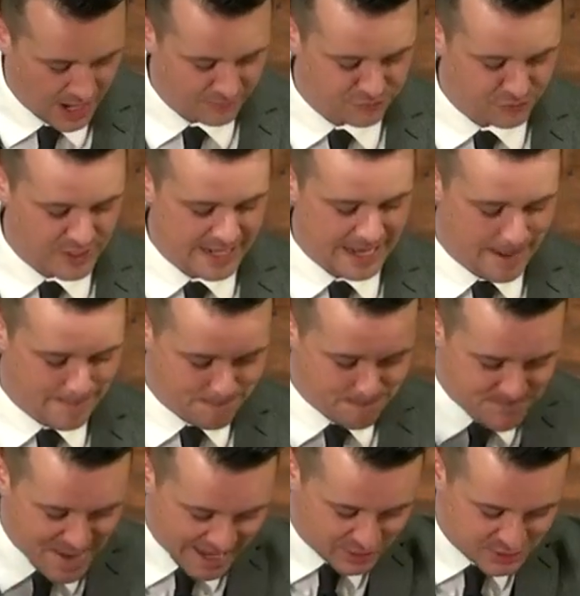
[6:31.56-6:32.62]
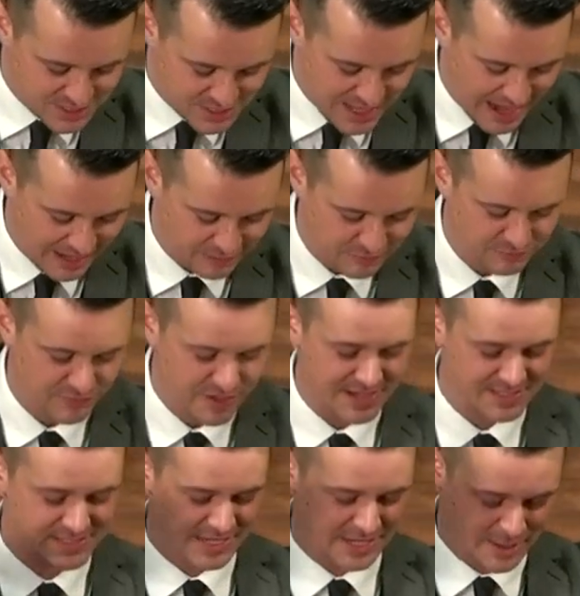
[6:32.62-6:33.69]
offering a better
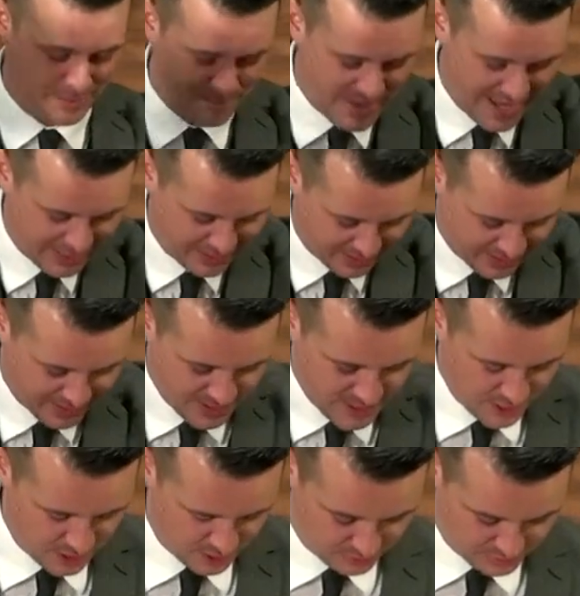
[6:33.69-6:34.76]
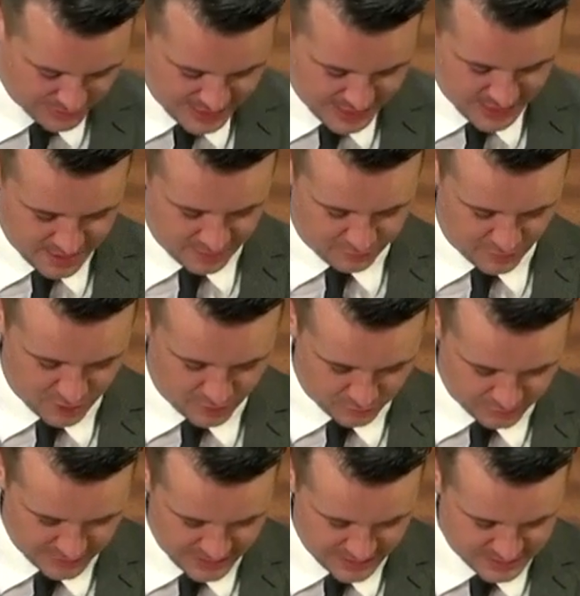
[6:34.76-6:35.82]
sacrifice and a better holy of
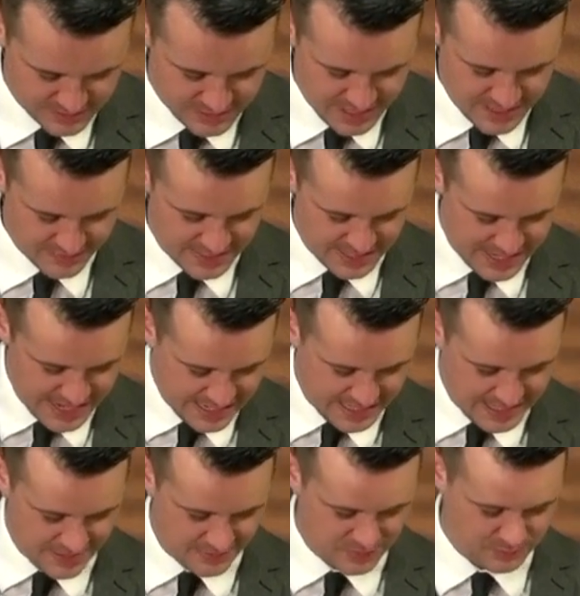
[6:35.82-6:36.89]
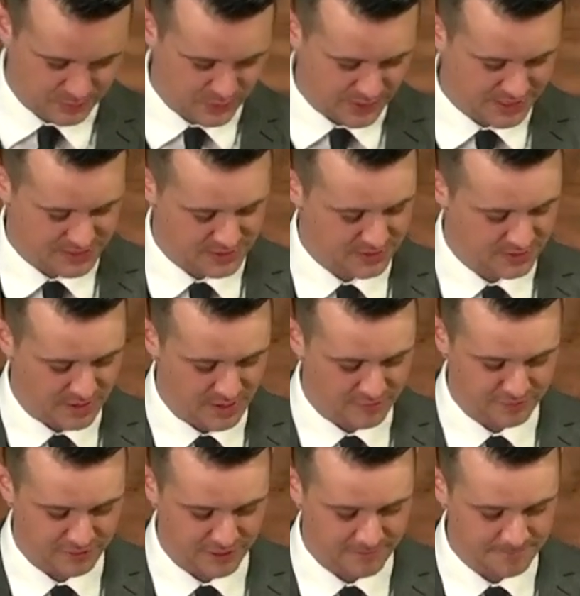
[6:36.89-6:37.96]
holies than any other priest could
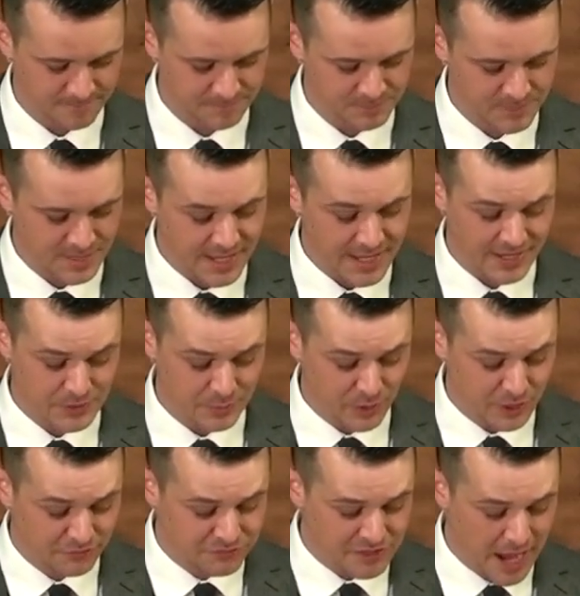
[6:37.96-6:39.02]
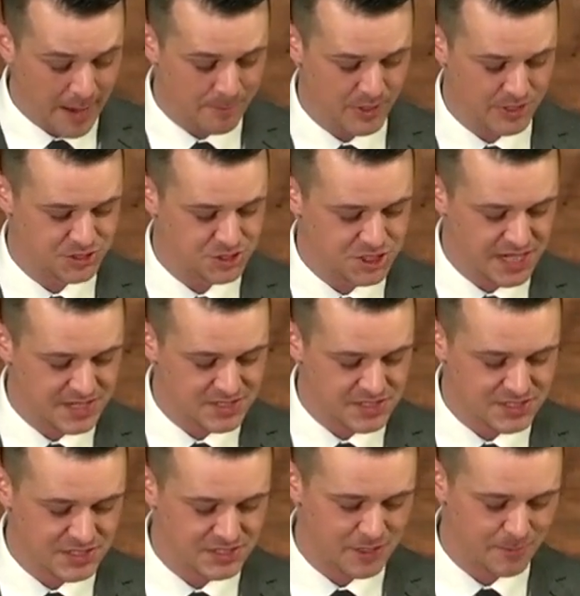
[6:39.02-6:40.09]
offer. In the book of Numbers,
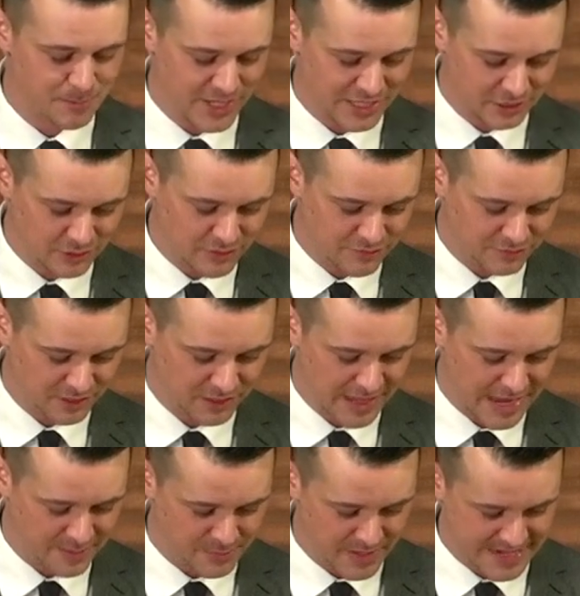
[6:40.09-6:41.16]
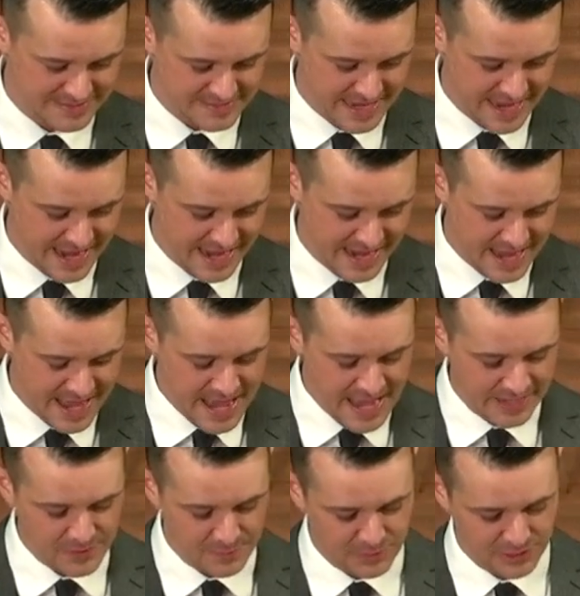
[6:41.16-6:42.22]
Jesus is the pillar of cloud by day
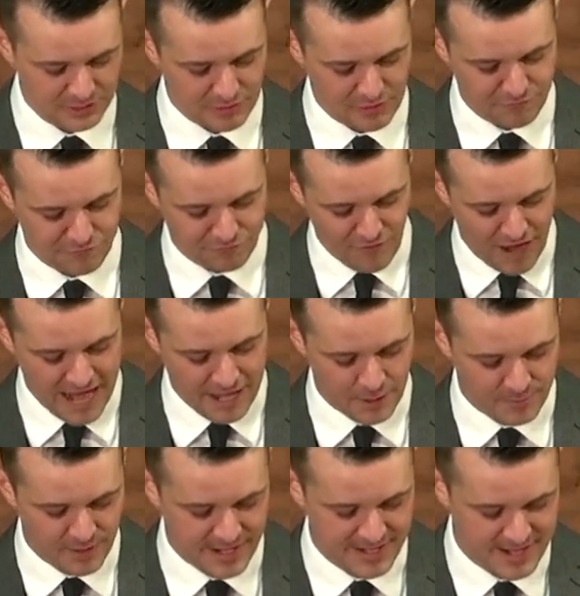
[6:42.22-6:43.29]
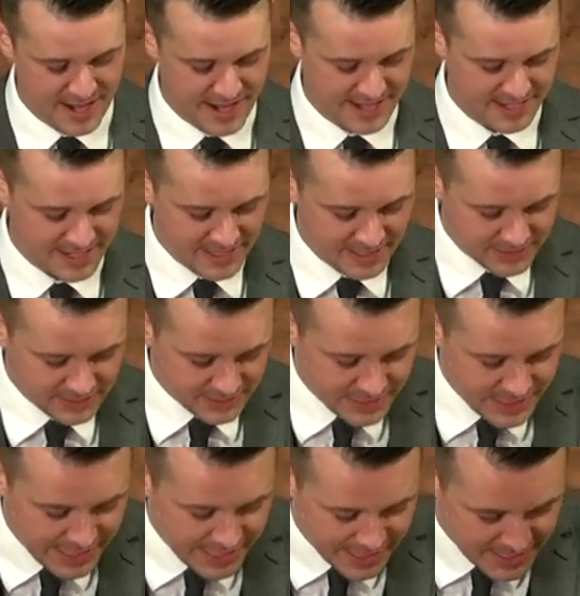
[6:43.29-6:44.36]
and the pillar of fire by night,
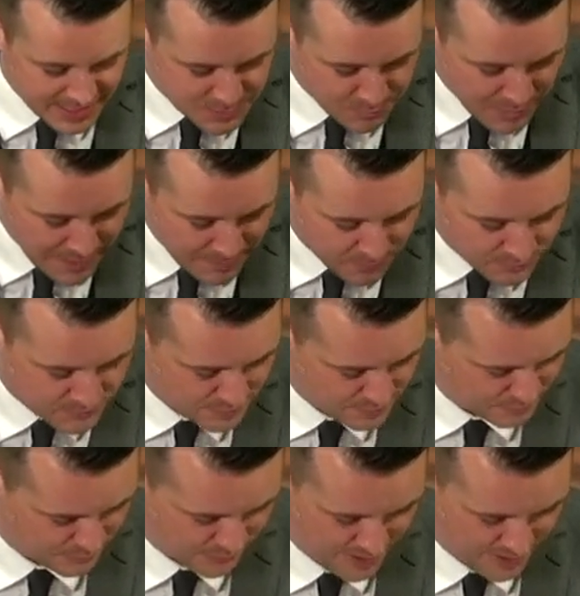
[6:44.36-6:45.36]
leading his people to the